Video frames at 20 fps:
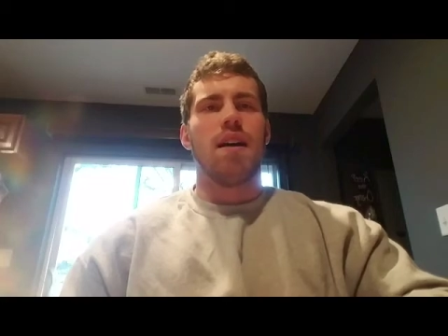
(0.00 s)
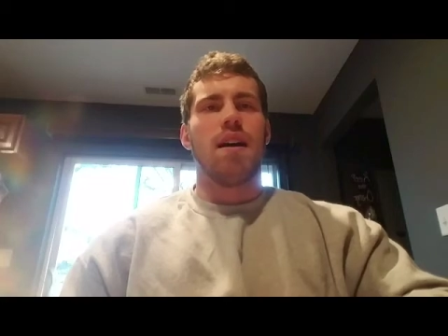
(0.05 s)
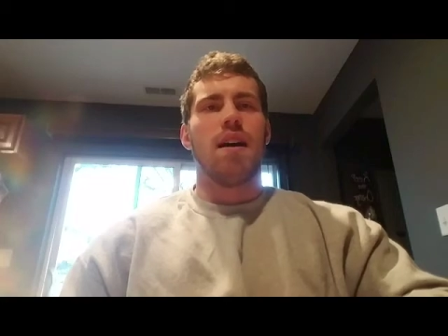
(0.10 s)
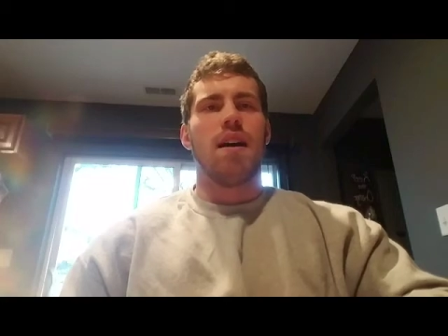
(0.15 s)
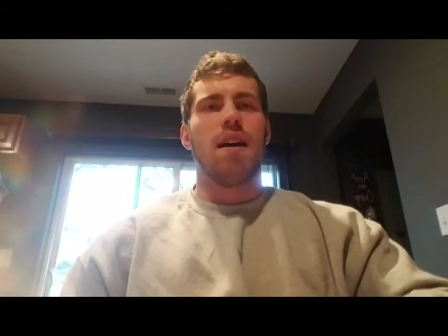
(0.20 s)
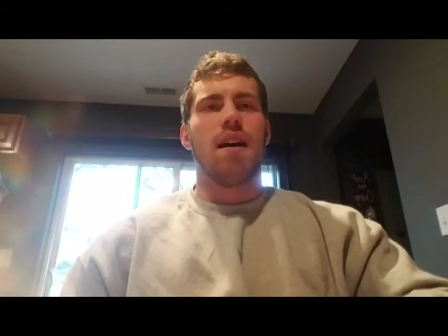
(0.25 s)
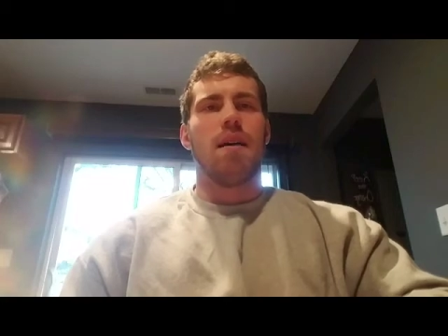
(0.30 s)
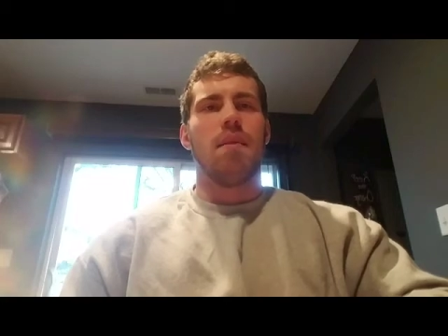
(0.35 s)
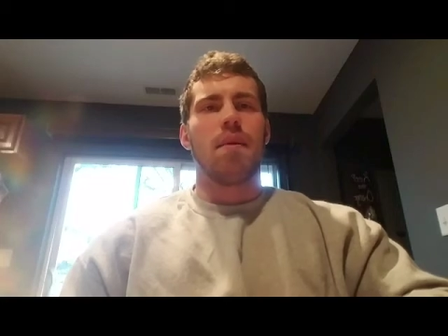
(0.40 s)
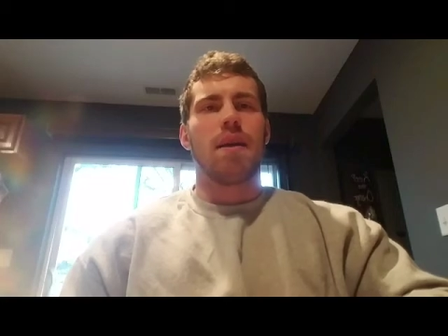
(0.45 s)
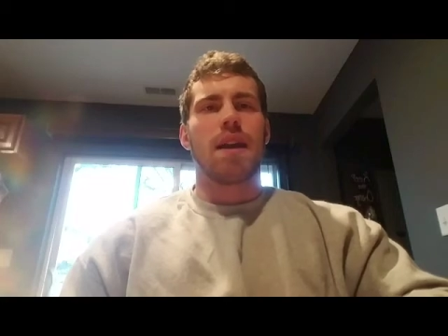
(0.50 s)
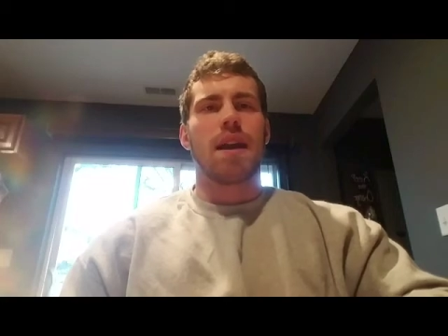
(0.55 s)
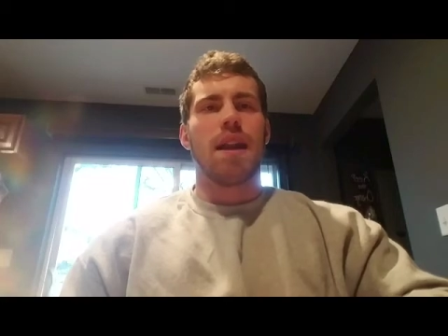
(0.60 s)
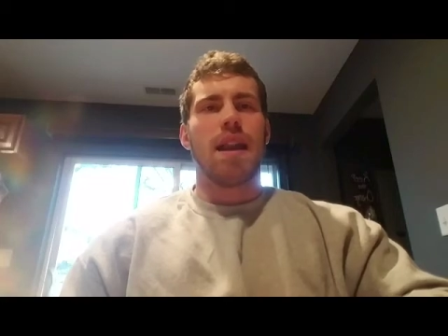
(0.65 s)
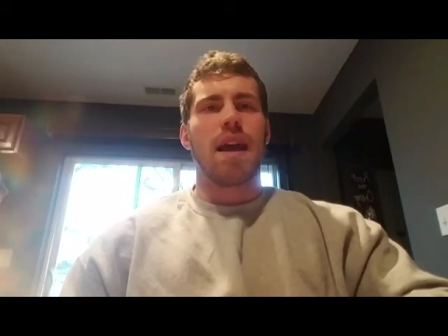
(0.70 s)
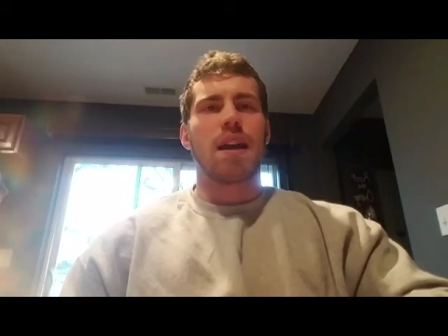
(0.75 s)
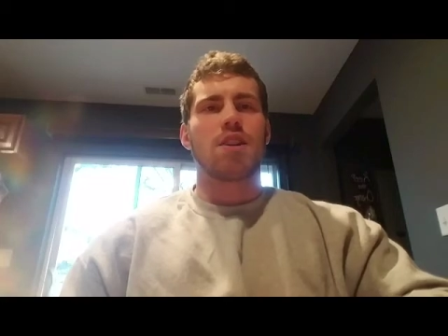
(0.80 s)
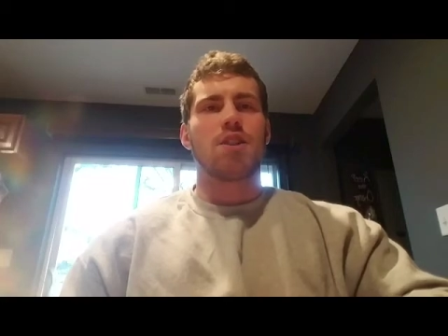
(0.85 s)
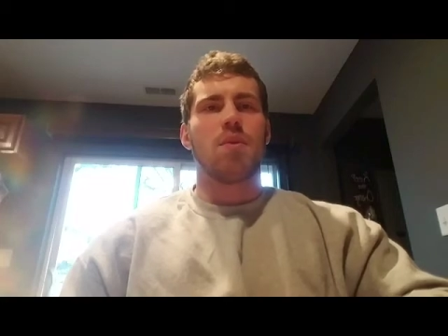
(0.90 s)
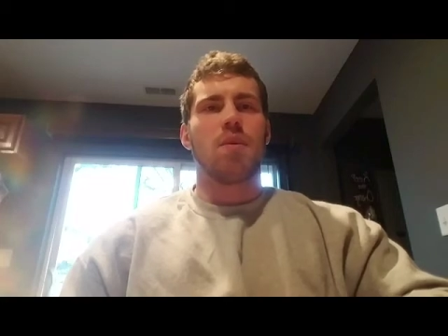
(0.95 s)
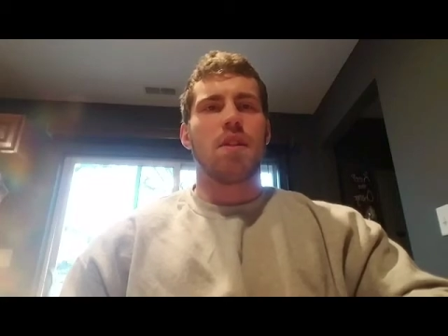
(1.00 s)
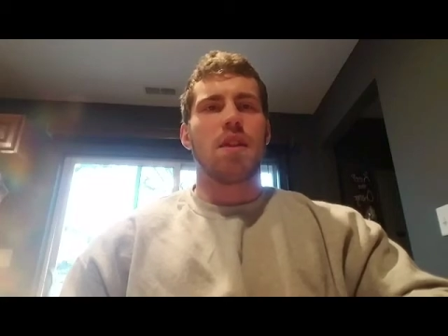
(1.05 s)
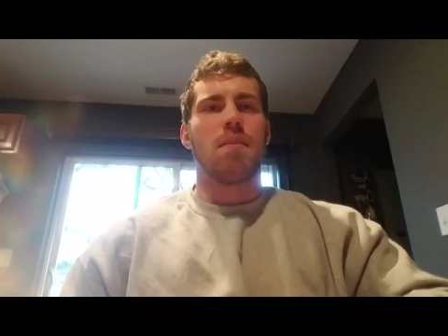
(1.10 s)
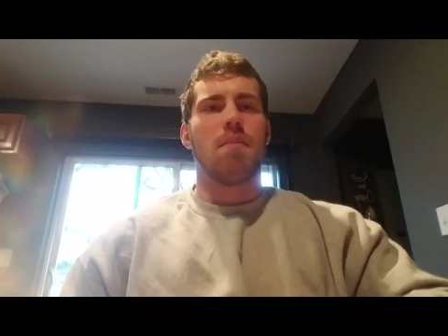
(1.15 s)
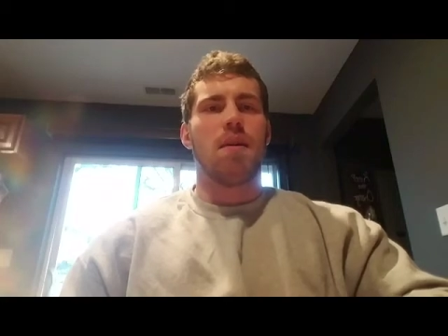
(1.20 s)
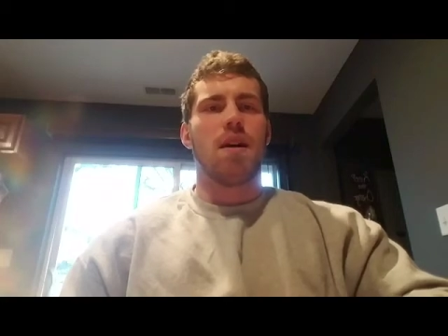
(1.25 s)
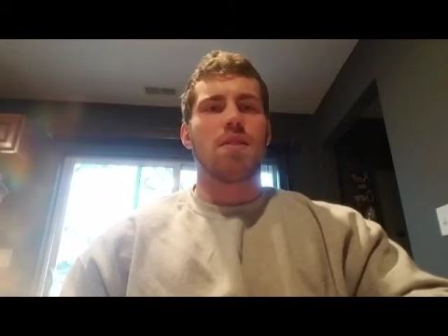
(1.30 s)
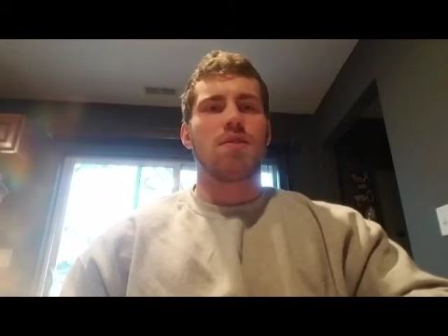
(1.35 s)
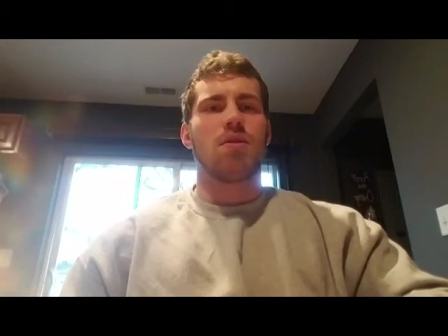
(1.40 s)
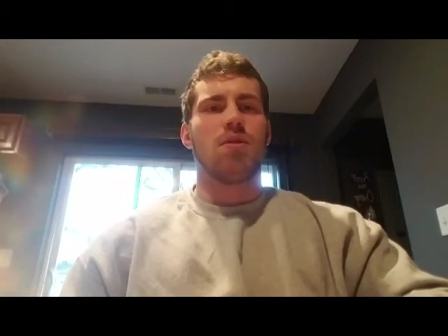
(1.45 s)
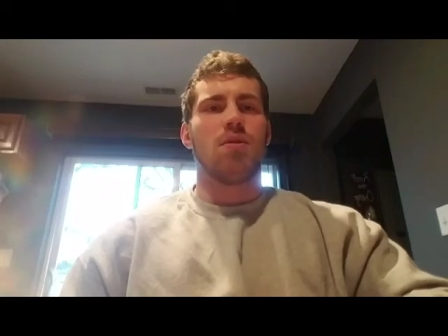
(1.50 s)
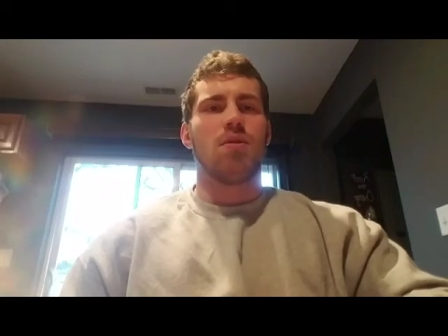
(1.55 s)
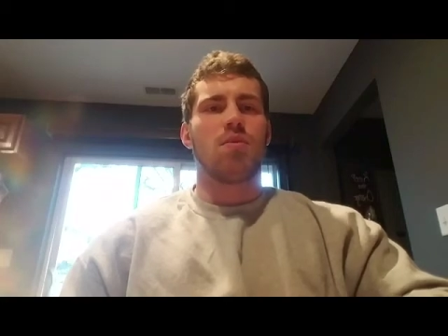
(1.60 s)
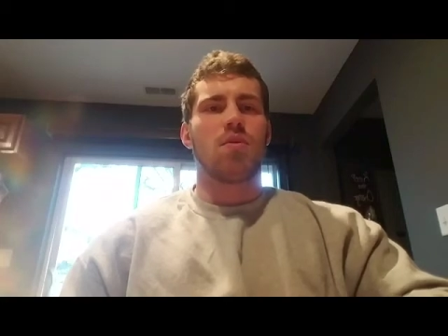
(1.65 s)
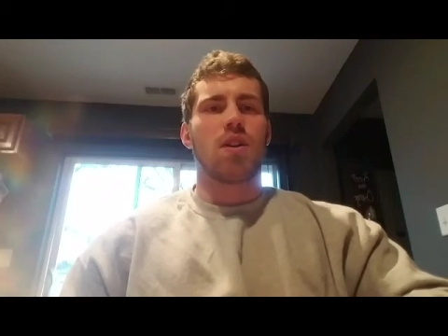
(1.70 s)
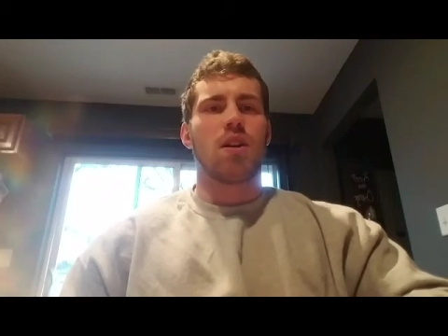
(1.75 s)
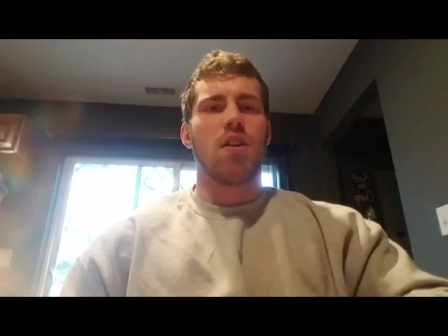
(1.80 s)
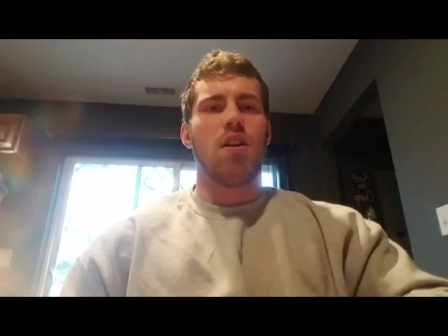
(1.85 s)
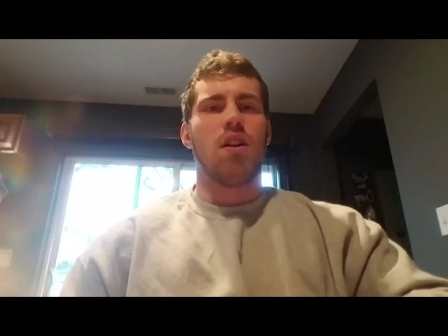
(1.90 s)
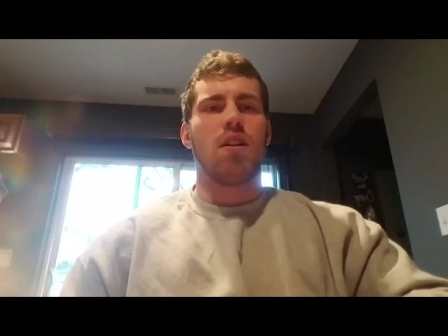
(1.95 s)
and connection with the muscle
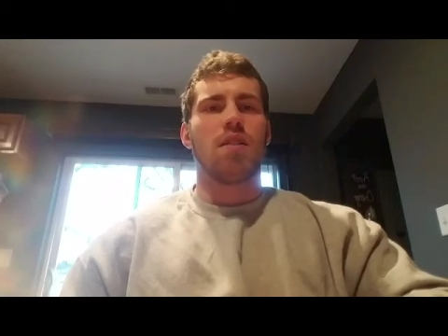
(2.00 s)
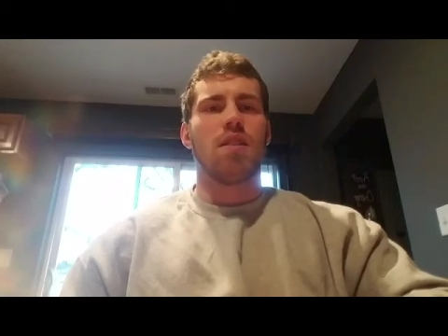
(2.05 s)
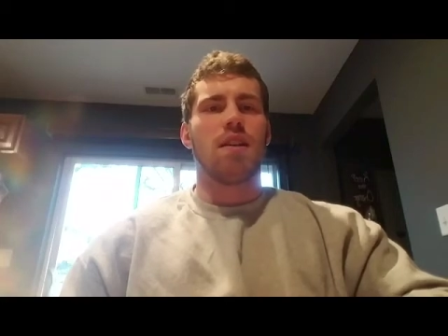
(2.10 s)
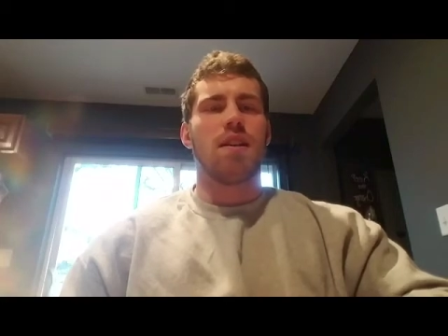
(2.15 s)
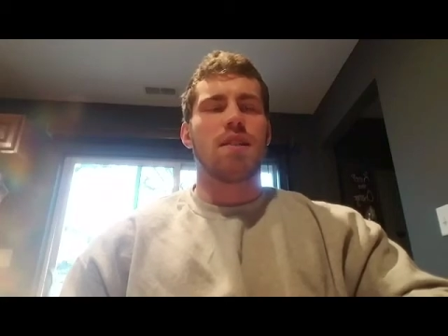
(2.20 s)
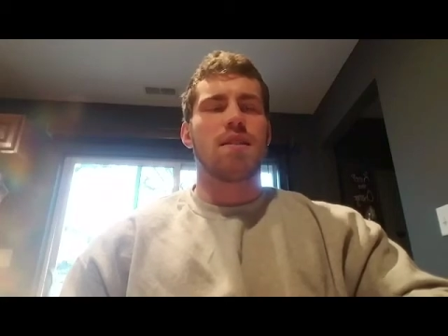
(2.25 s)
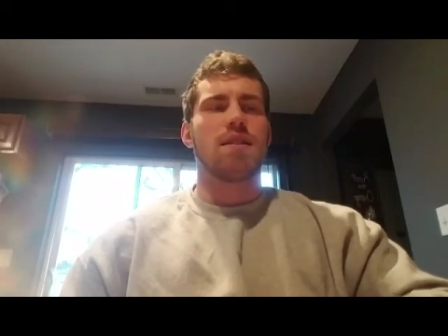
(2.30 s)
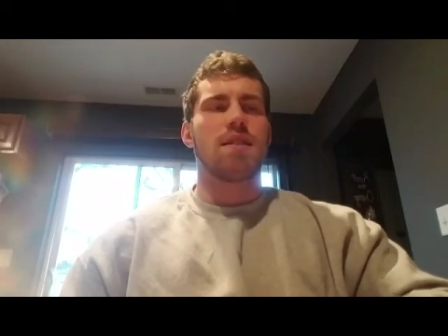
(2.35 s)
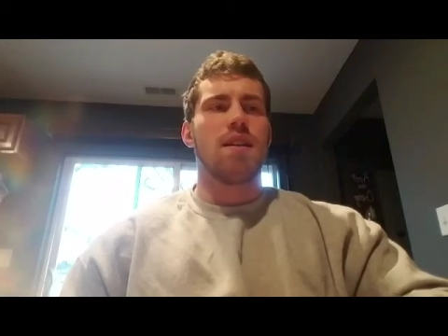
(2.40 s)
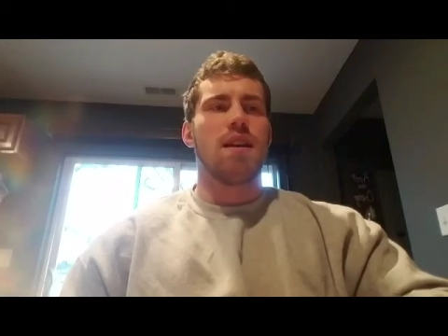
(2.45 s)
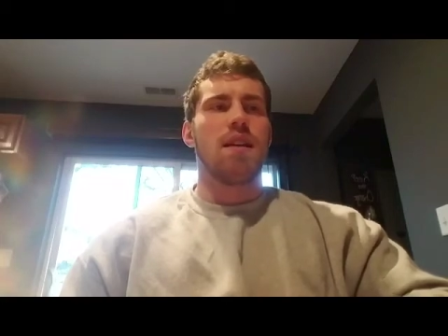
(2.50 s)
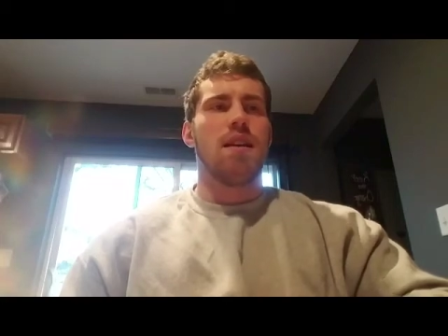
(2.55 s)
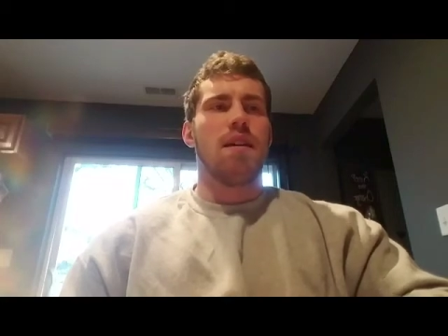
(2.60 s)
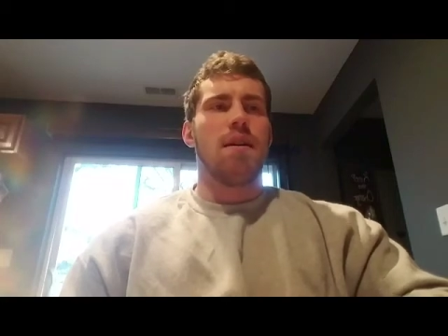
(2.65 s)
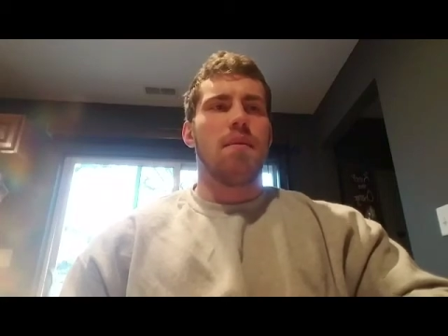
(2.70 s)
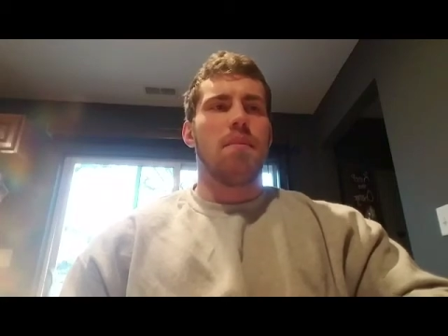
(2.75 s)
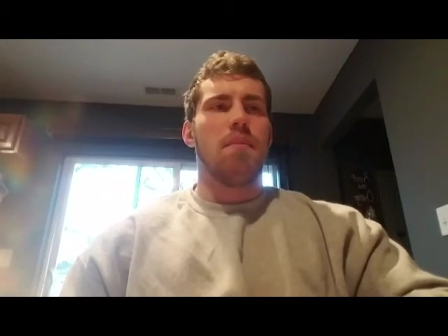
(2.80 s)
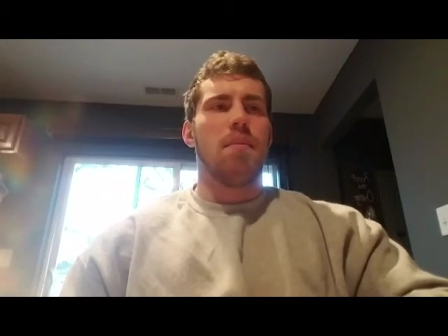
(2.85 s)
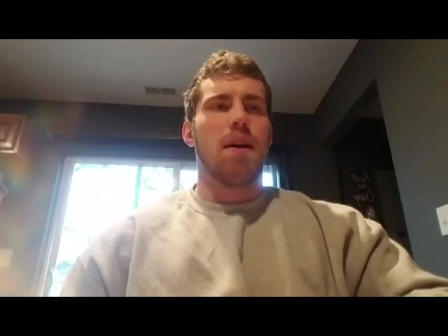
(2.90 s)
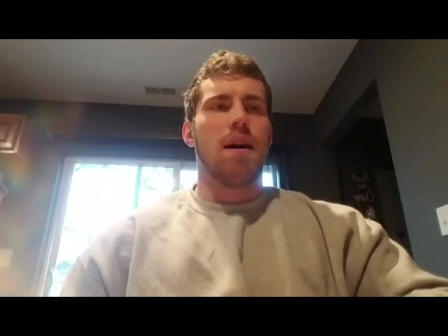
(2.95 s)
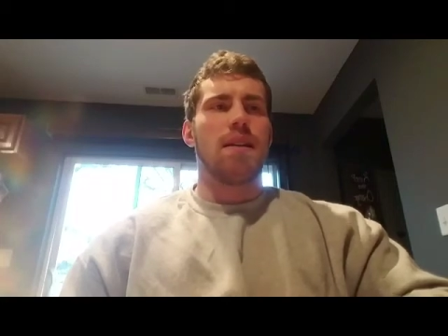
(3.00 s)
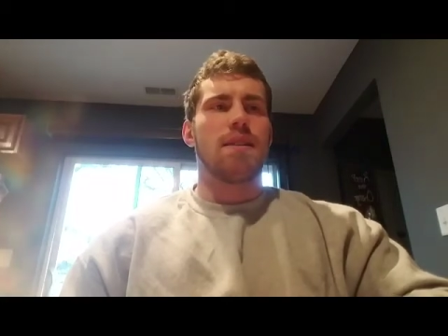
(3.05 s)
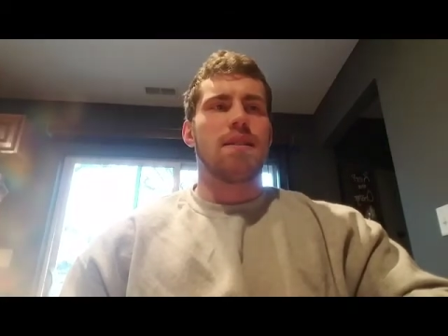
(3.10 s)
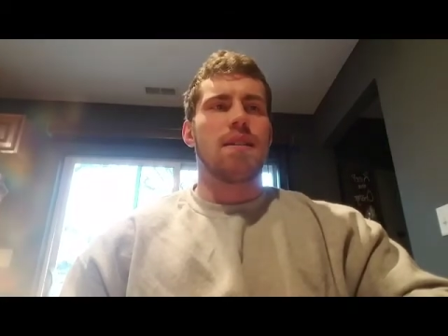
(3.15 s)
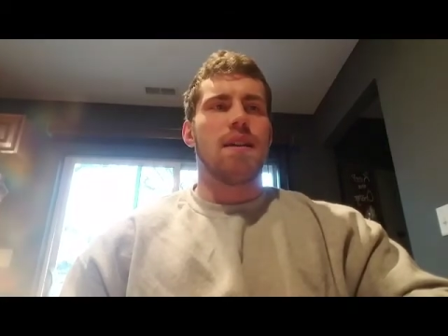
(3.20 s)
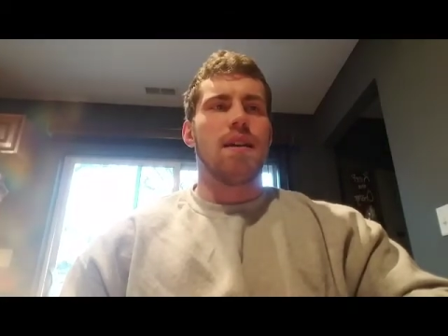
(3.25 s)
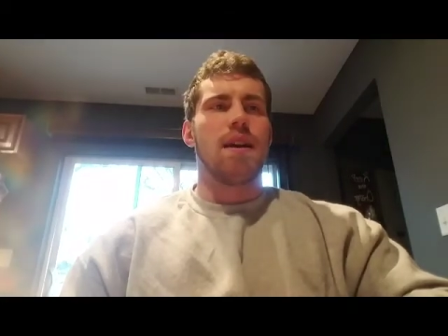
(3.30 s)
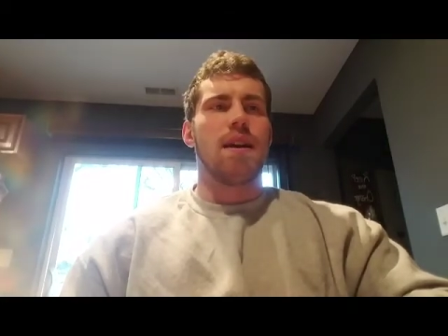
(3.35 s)
regardless. But